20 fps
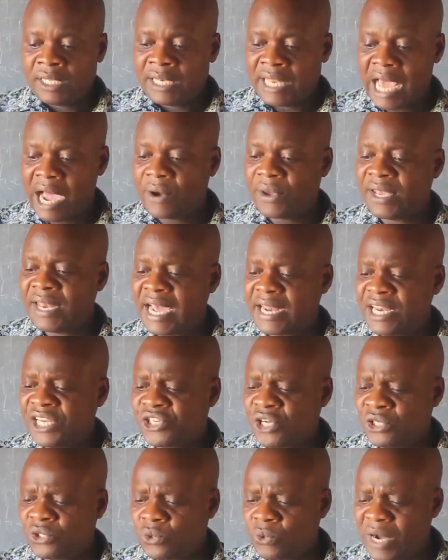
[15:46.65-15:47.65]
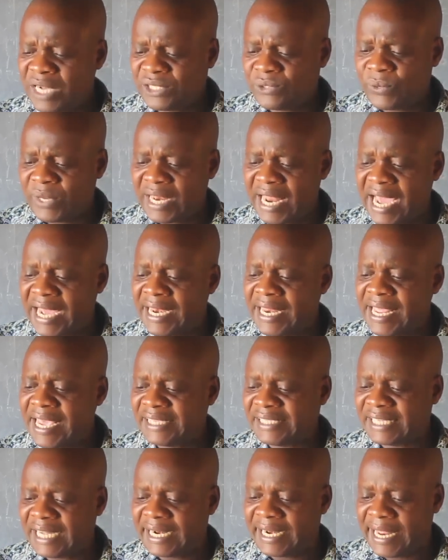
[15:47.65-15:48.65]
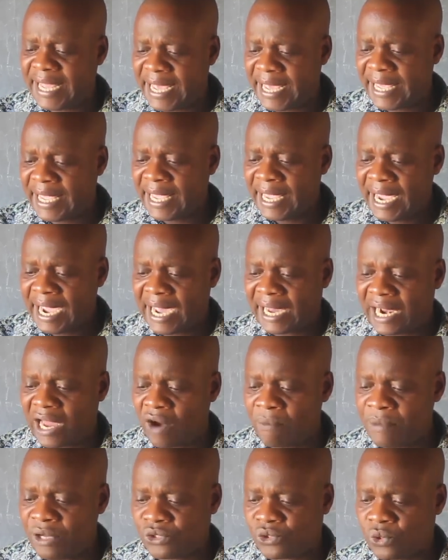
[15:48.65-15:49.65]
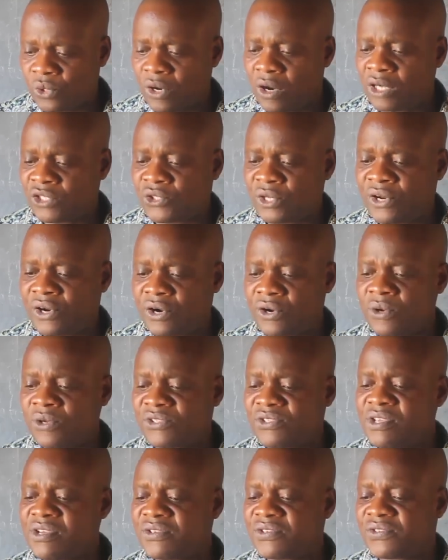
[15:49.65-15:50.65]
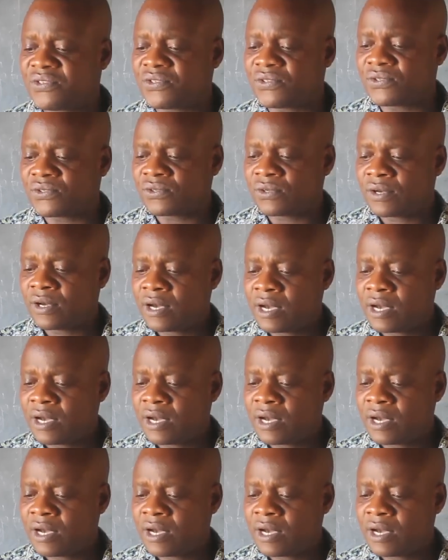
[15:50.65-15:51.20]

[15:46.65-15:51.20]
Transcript: Now, in addition to what we learned yesterday, allow me to also introduce this.